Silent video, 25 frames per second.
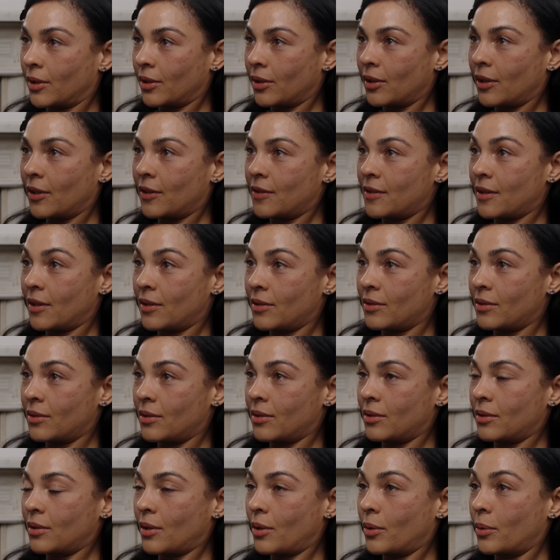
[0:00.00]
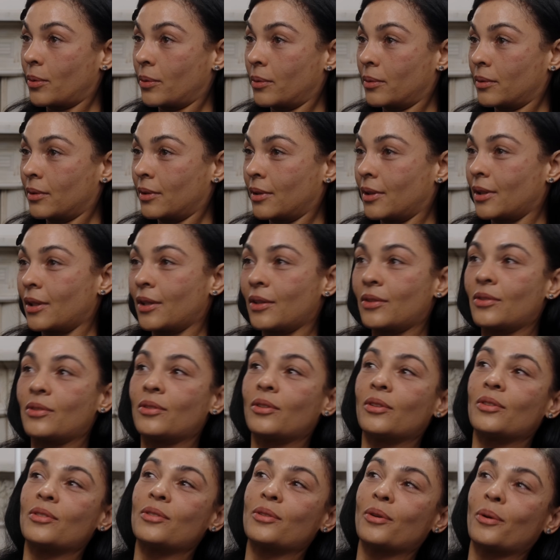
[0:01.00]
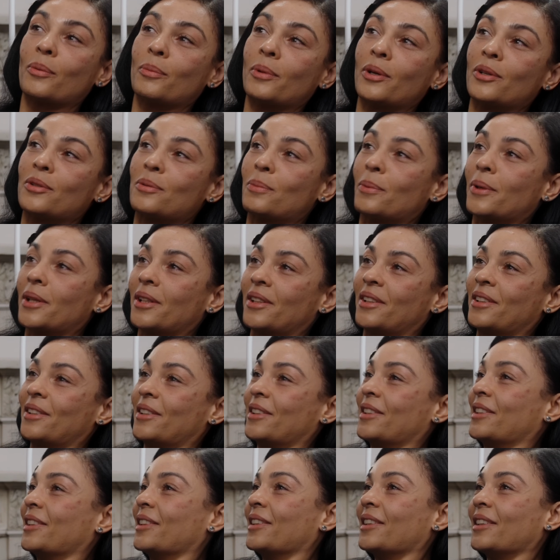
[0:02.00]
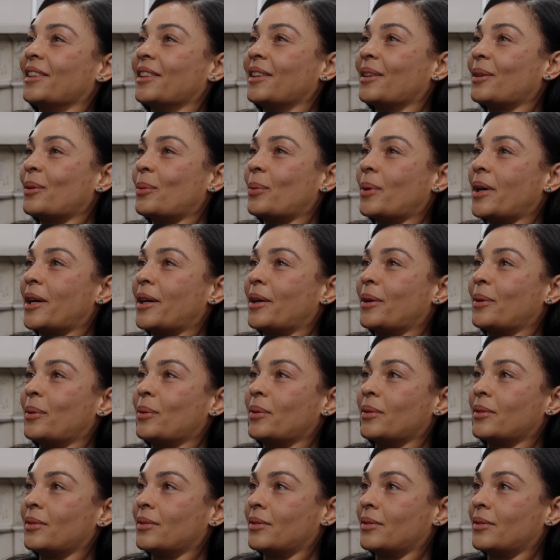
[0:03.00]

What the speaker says: goodness, that's just so much better. Wow.